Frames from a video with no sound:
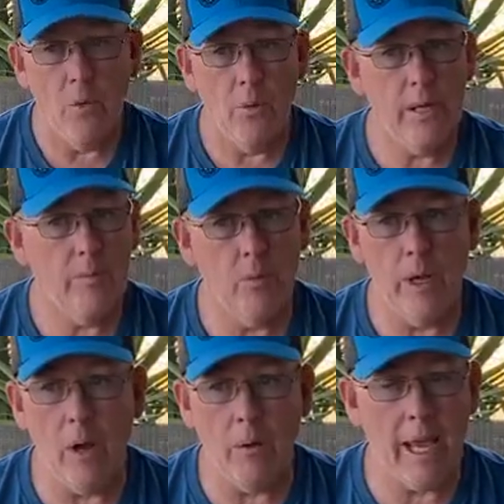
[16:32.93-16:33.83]
We,
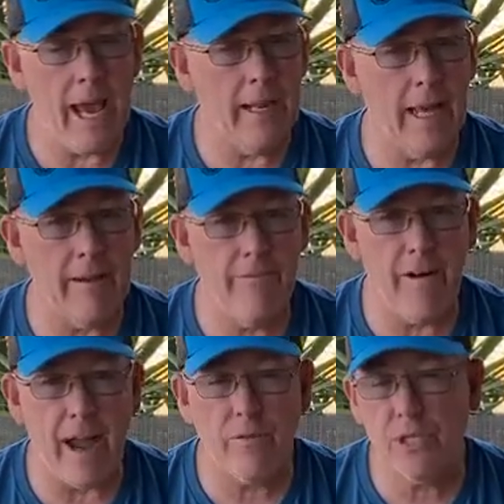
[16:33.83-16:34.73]
we only had like
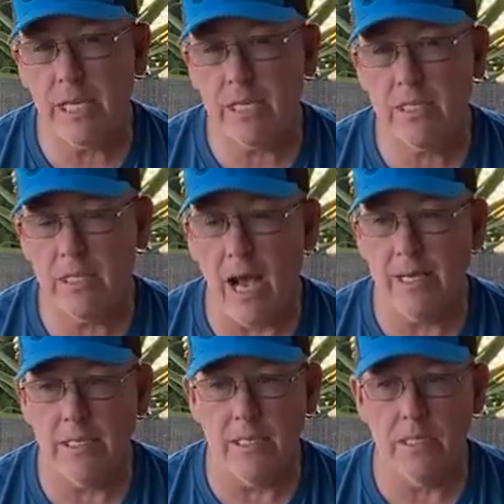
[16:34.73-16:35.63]
five or six
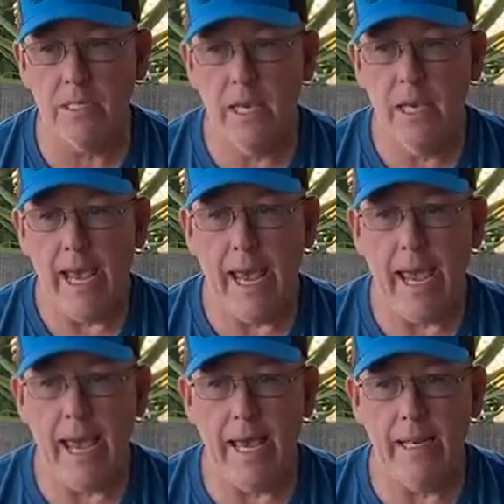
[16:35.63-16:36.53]
sizes
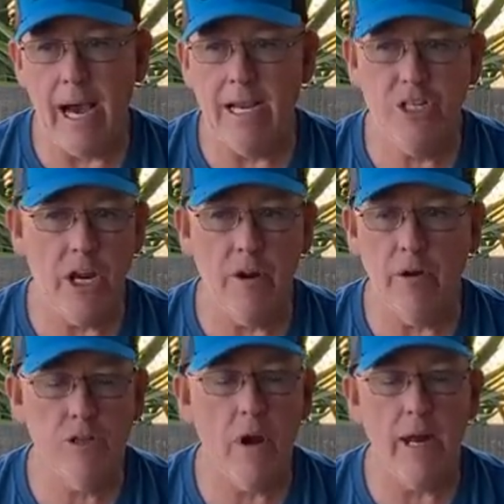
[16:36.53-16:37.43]
and I
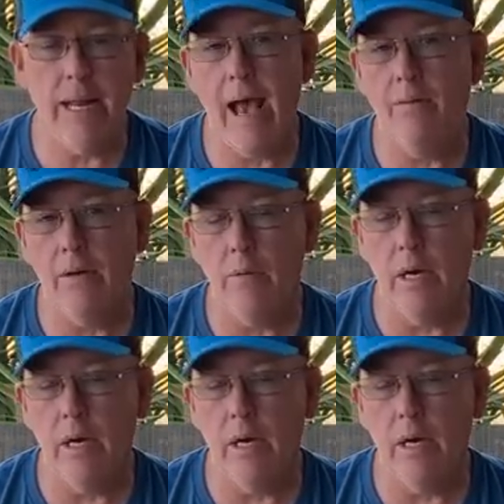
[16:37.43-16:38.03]
generally tried to have a,